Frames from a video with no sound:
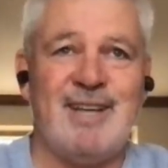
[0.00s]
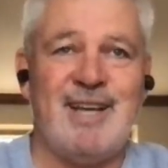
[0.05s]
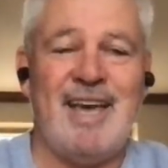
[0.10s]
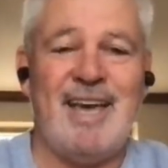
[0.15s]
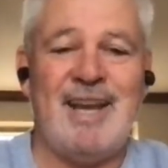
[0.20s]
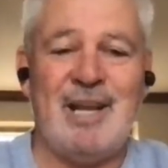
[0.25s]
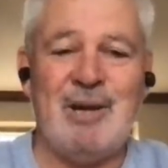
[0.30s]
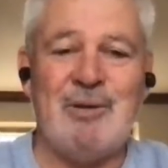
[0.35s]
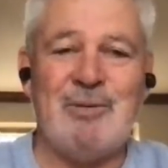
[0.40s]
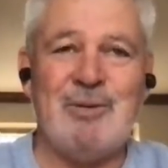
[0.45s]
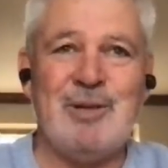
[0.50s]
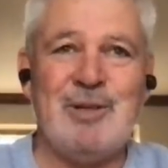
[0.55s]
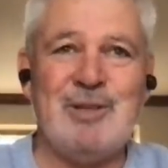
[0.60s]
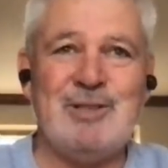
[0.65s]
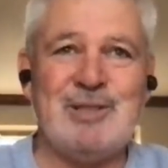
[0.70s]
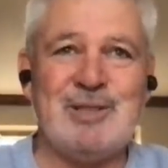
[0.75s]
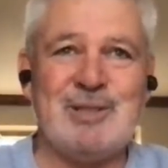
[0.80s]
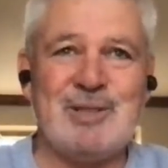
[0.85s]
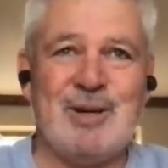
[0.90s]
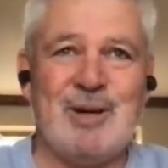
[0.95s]
had our
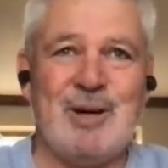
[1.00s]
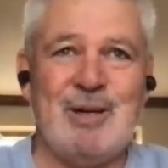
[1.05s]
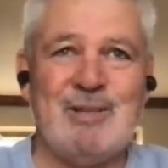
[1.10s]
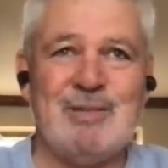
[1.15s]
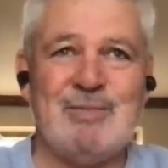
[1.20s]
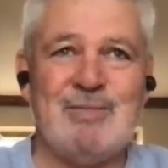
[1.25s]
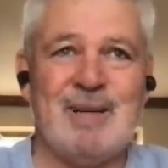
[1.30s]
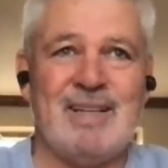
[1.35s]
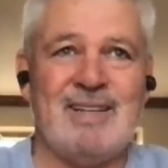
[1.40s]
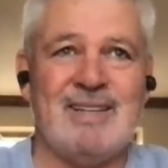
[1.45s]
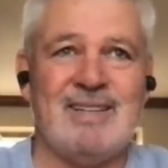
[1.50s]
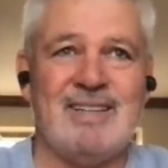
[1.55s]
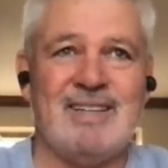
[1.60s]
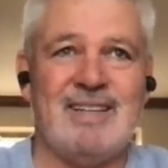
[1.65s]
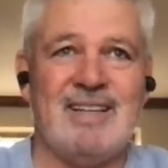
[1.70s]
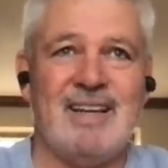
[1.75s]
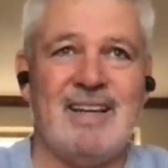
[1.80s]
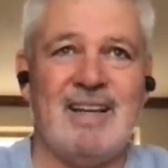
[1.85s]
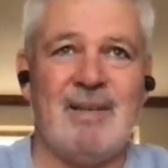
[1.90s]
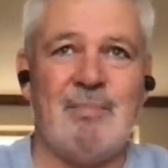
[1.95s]
words at times, but
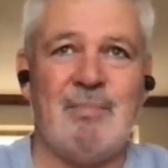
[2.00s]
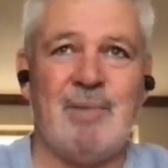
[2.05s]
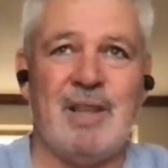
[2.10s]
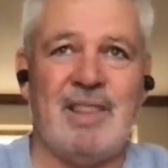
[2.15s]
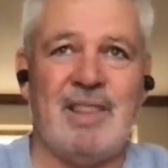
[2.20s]
but